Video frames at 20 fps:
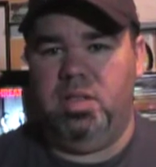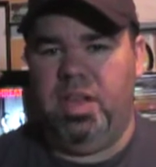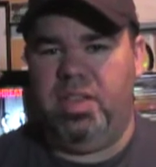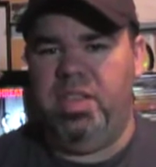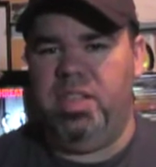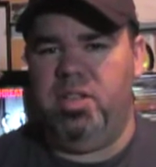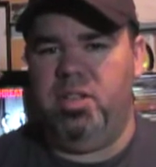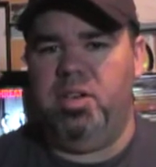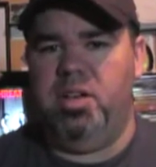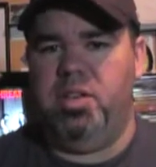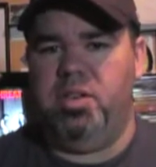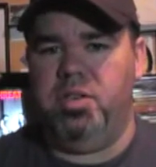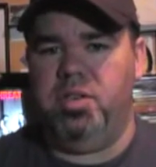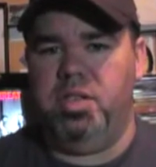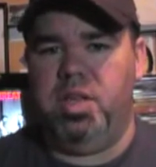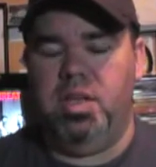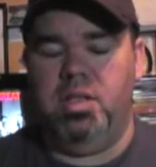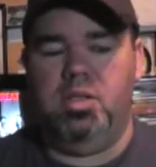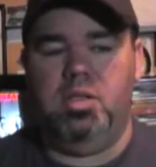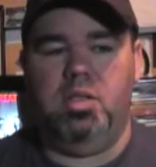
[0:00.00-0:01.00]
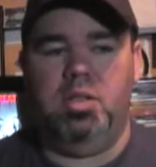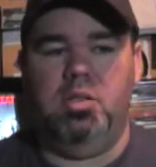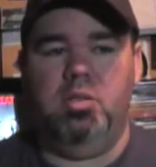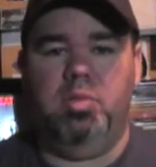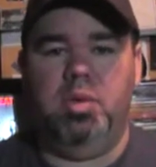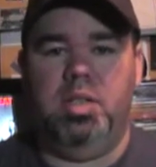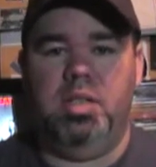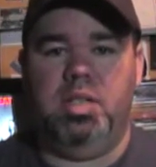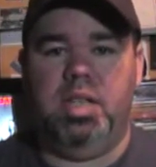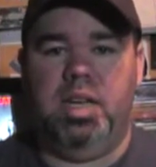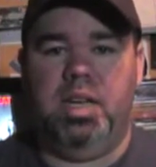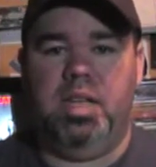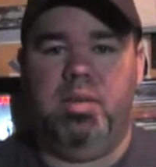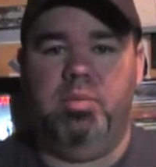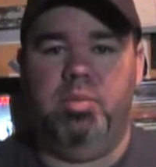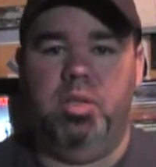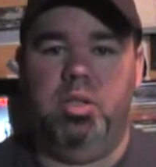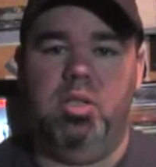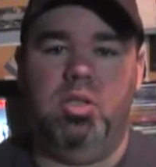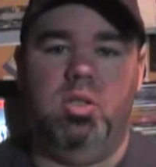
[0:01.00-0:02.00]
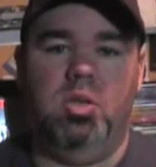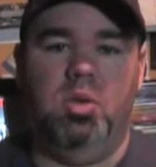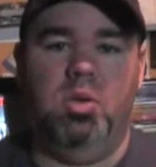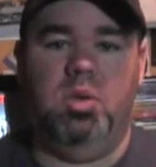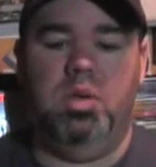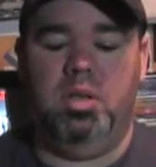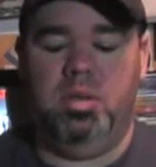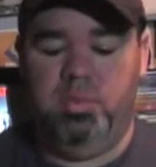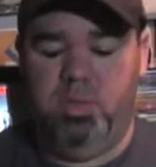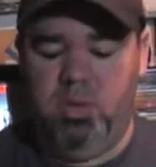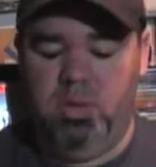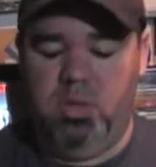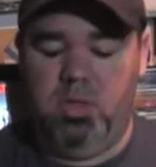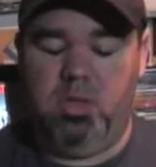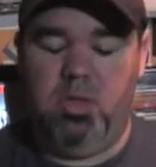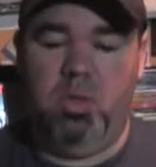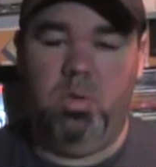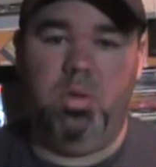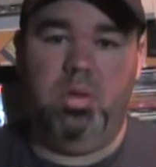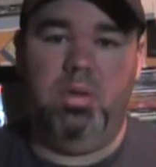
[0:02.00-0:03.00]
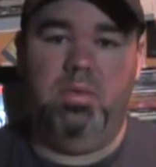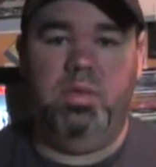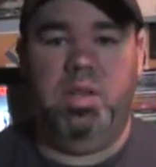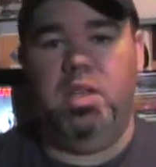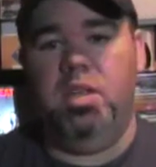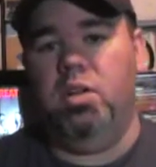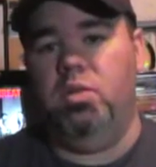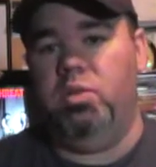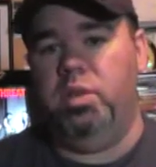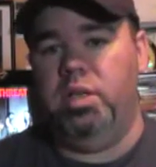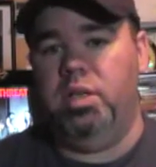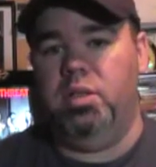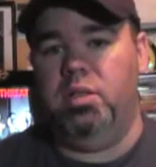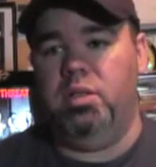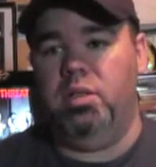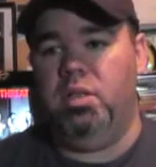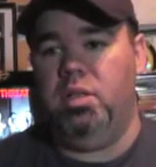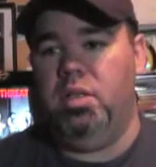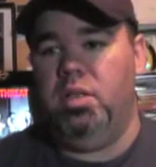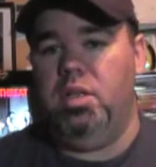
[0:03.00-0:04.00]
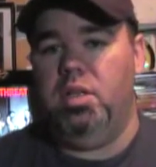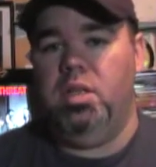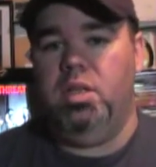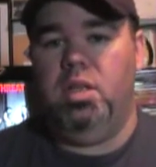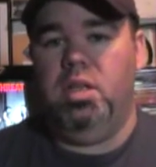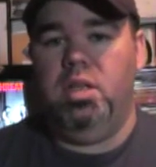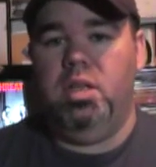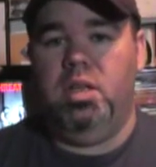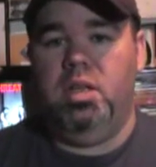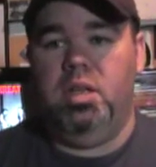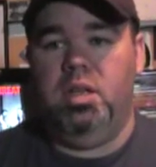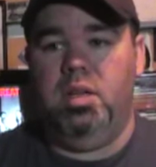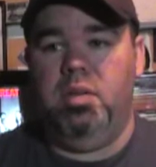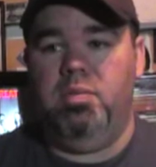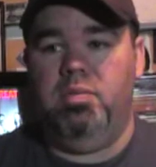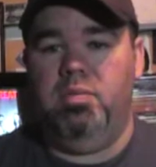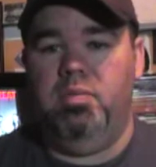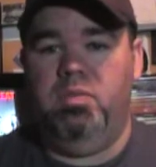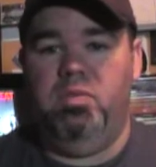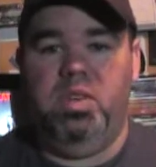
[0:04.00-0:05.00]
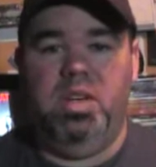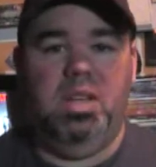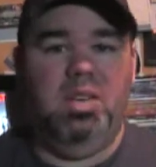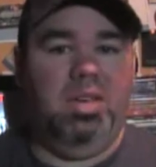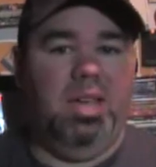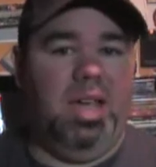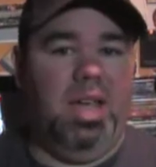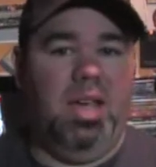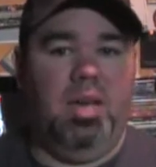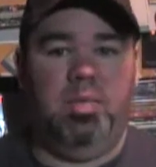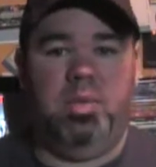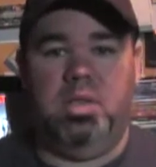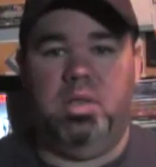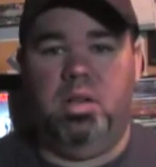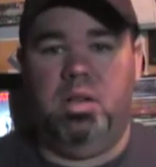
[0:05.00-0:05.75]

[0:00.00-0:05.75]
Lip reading: I think they're in other states too, but it's like a bookstore, a music store, video rental, video games.